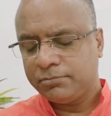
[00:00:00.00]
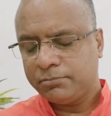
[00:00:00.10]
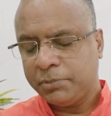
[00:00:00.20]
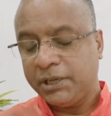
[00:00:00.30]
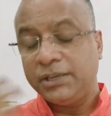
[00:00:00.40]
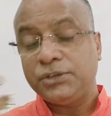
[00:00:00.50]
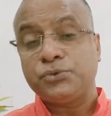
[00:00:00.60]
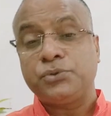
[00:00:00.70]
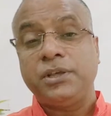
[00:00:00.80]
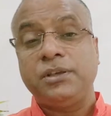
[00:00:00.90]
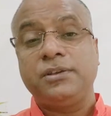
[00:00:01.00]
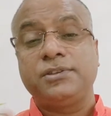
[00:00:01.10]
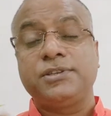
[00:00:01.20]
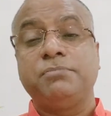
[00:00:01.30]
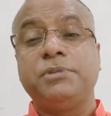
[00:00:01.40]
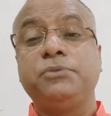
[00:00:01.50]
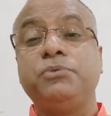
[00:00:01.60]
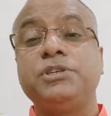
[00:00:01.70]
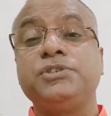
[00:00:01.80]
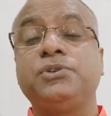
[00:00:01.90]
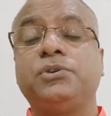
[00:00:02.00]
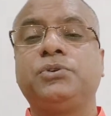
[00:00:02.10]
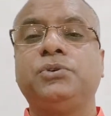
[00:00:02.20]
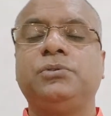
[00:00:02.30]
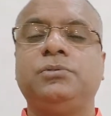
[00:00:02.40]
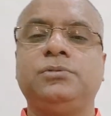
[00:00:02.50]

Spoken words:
begin to think something which is not good.